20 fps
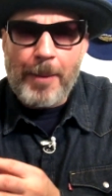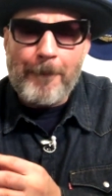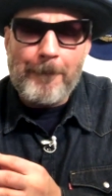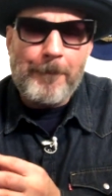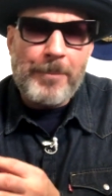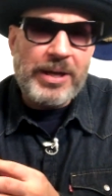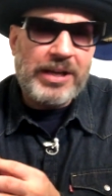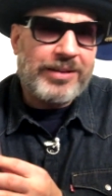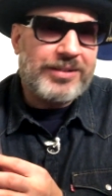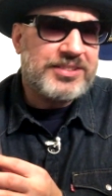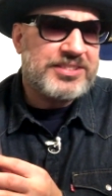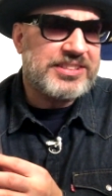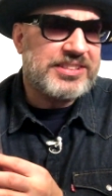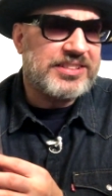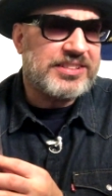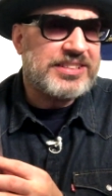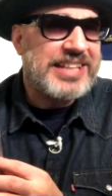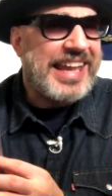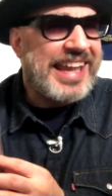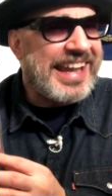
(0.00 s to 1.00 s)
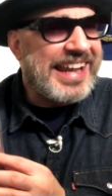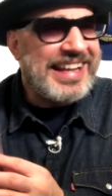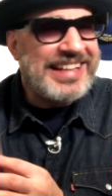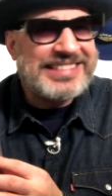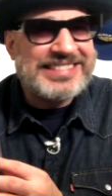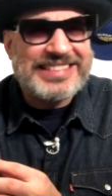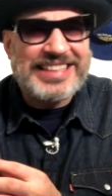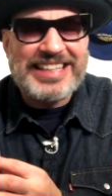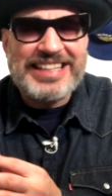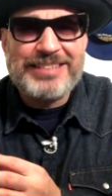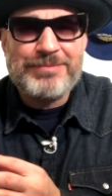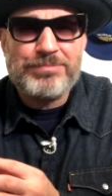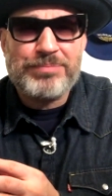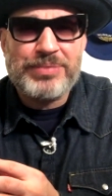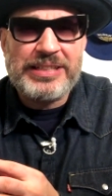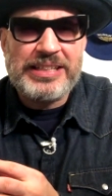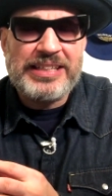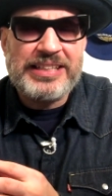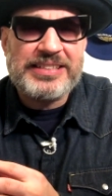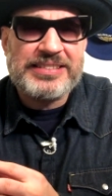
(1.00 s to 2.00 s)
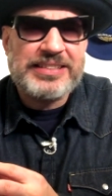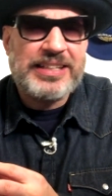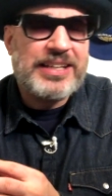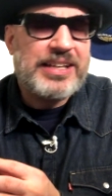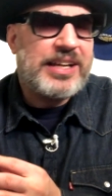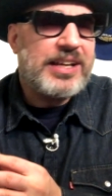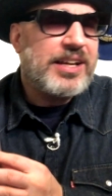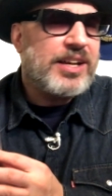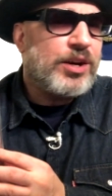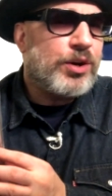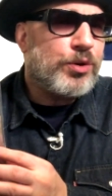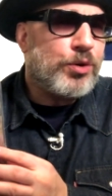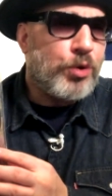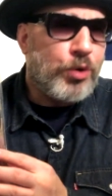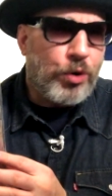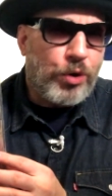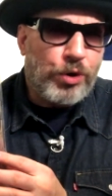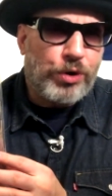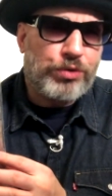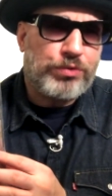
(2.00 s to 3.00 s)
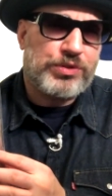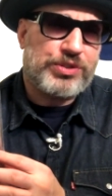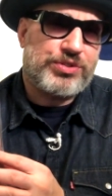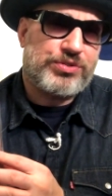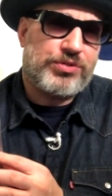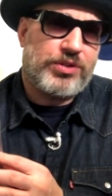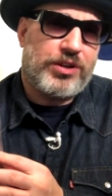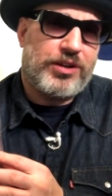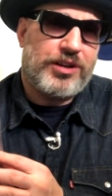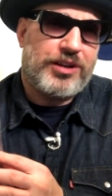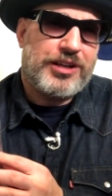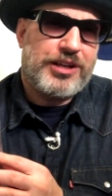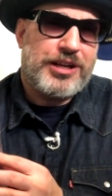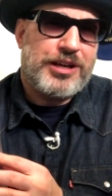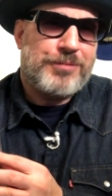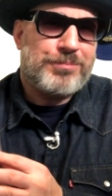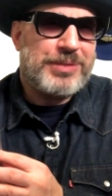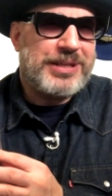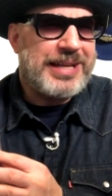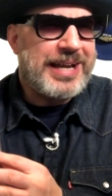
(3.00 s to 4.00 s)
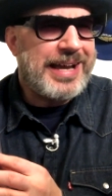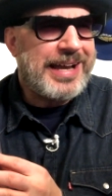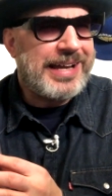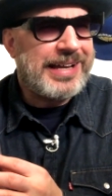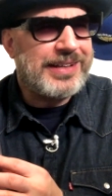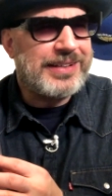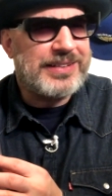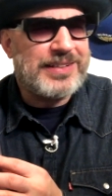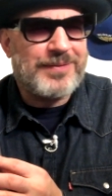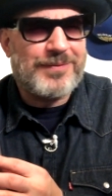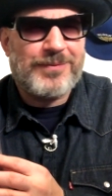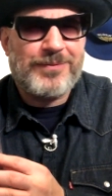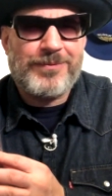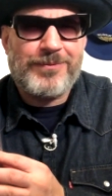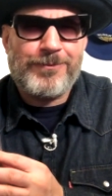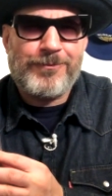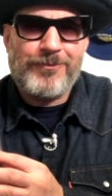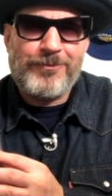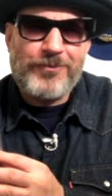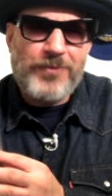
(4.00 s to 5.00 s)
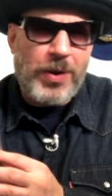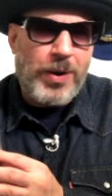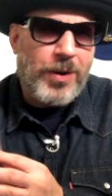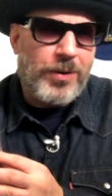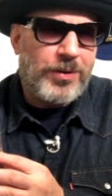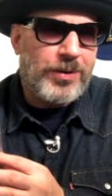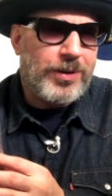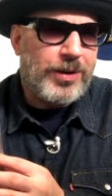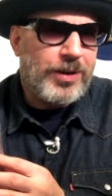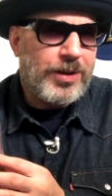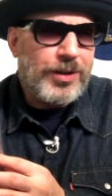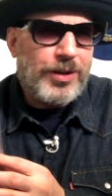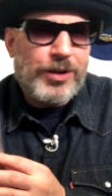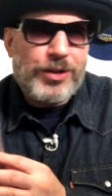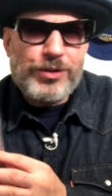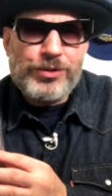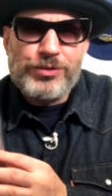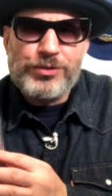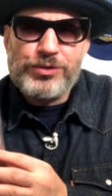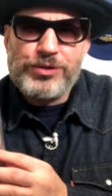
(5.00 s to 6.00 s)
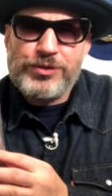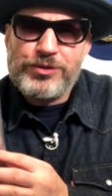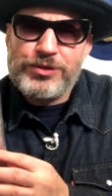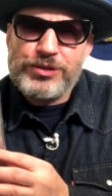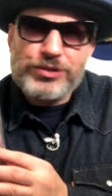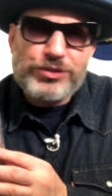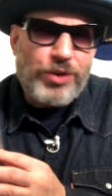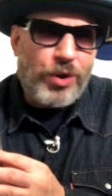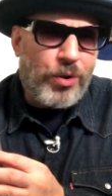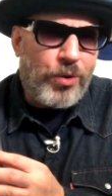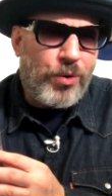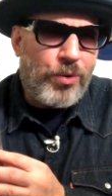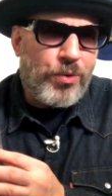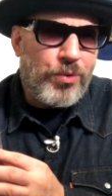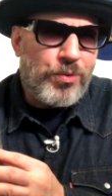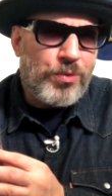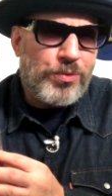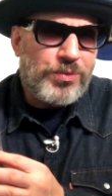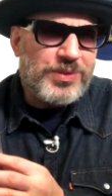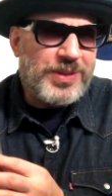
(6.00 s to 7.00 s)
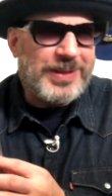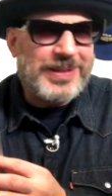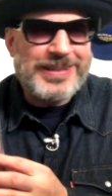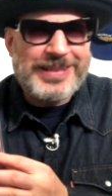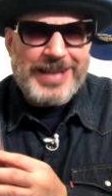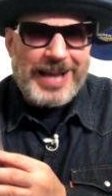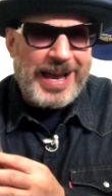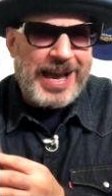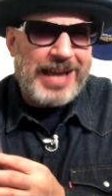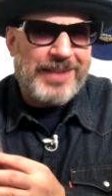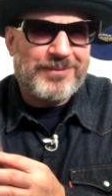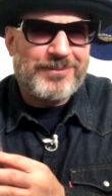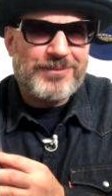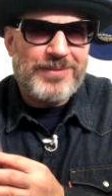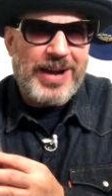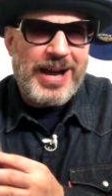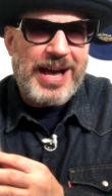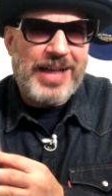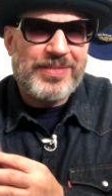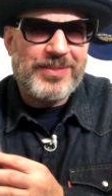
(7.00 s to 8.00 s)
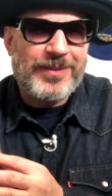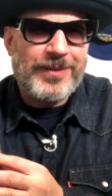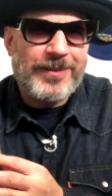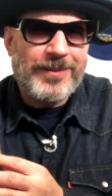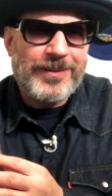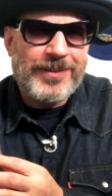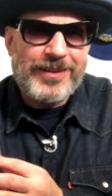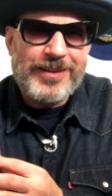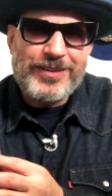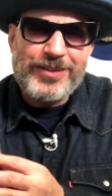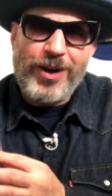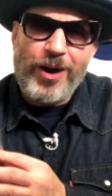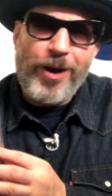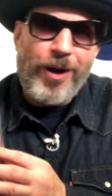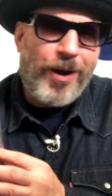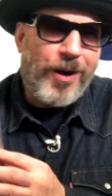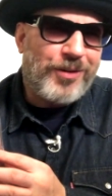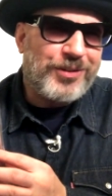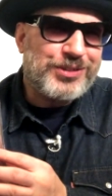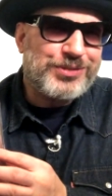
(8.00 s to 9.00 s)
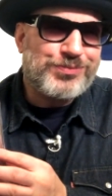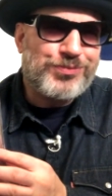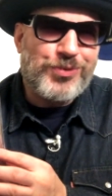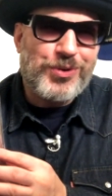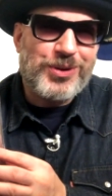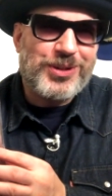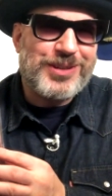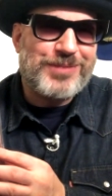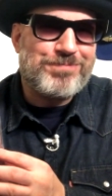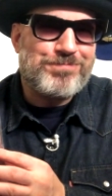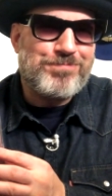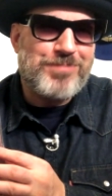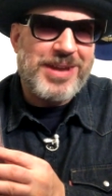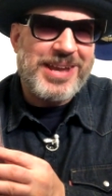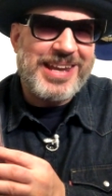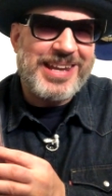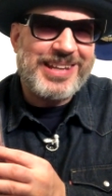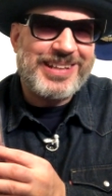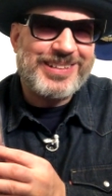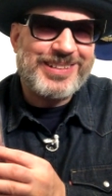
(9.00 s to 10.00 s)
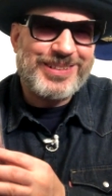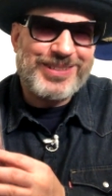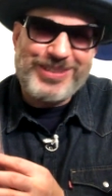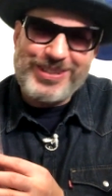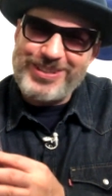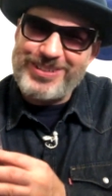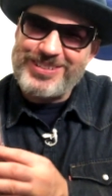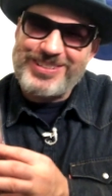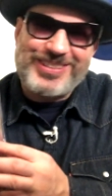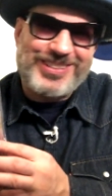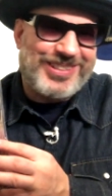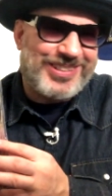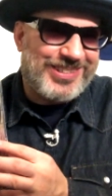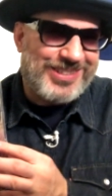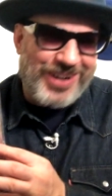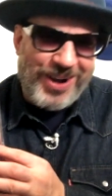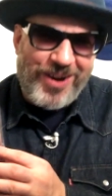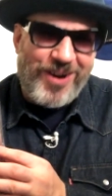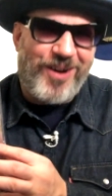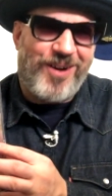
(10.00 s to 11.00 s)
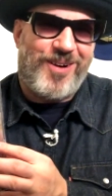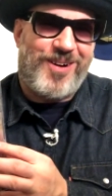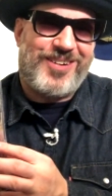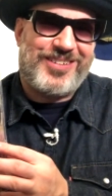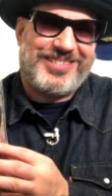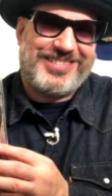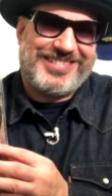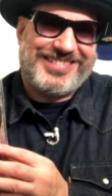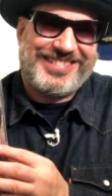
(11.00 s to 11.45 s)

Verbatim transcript: Bellson's 18 piece orchestra behind the funk, soul, the godfather, the hardest working man. Good God.